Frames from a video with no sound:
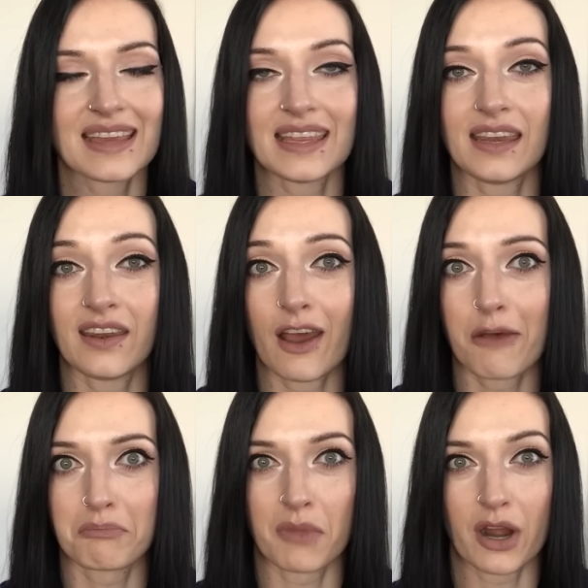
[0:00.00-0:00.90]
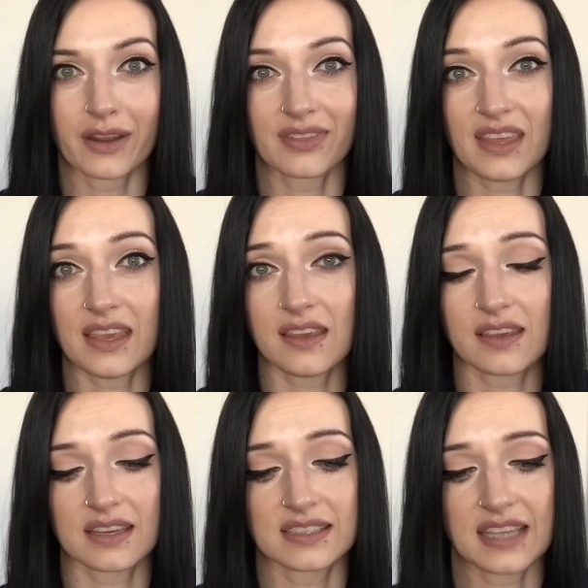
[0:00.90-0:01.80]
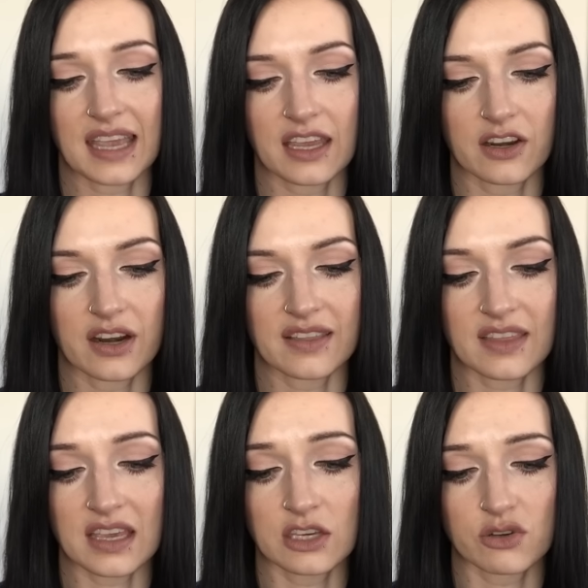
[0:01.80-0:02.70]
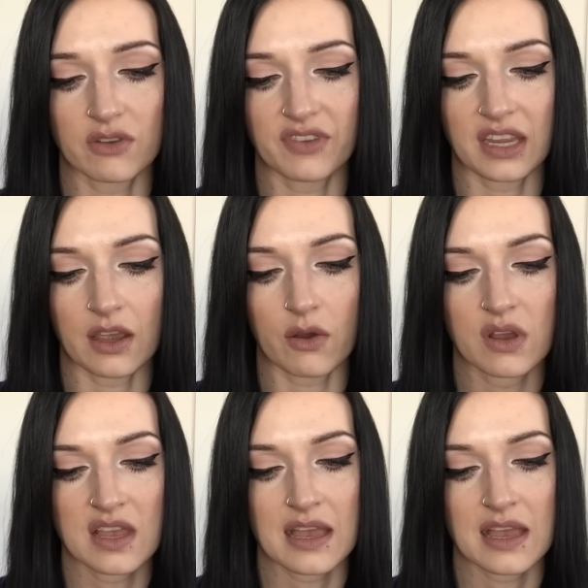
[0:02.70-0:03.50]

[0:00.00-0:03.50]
I did not mark the container at the intro video,